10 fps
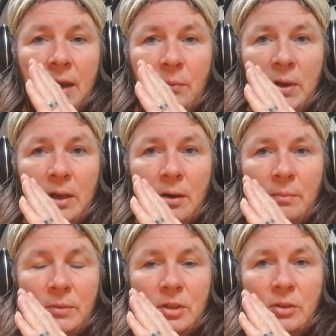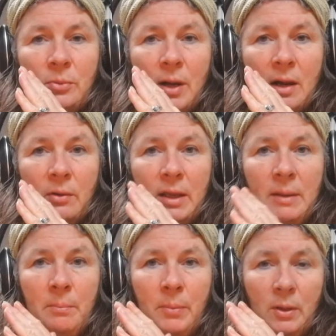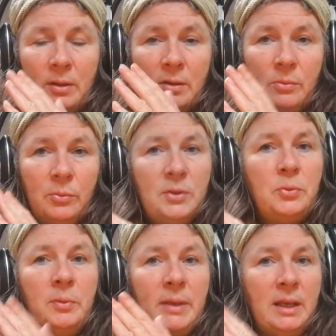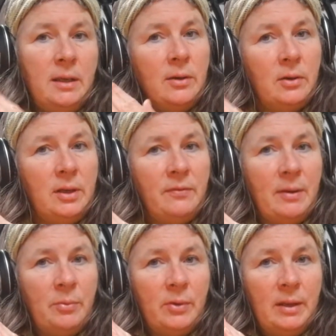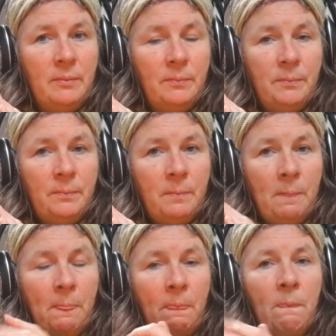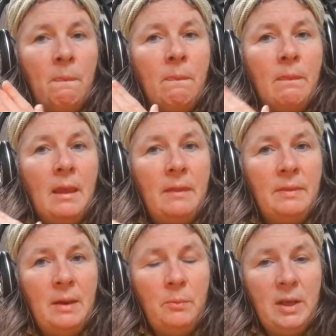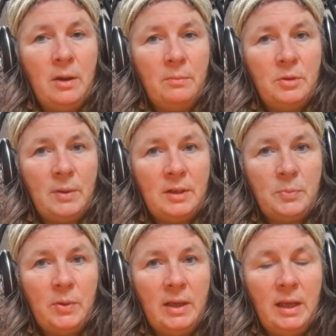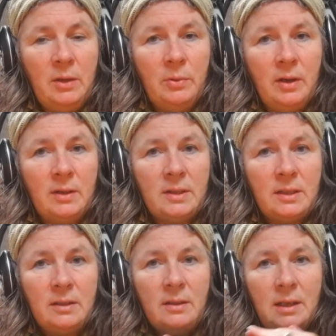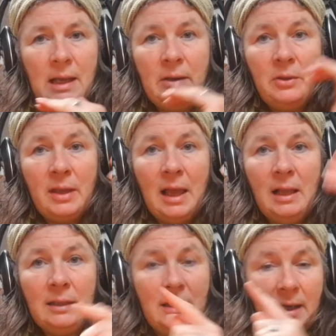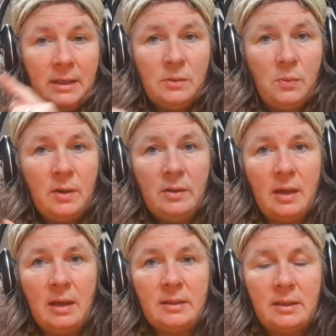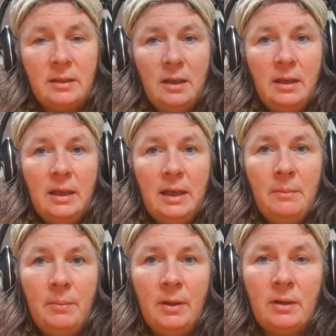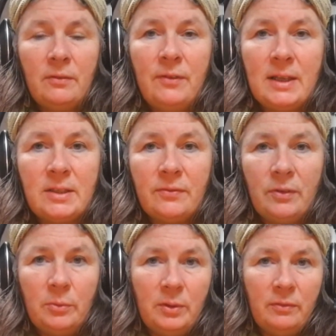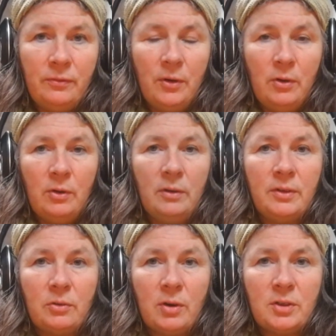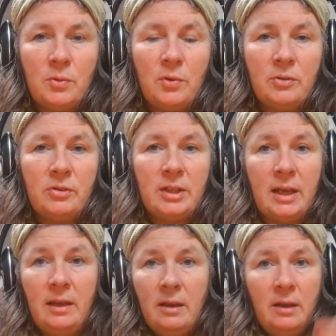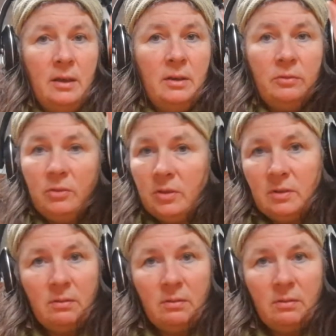we come to our Imbolc, which will be early February. And then we come to our spring equinox. Now, how you calculate where that Imbolc festival will fall, the cross-quarter day, just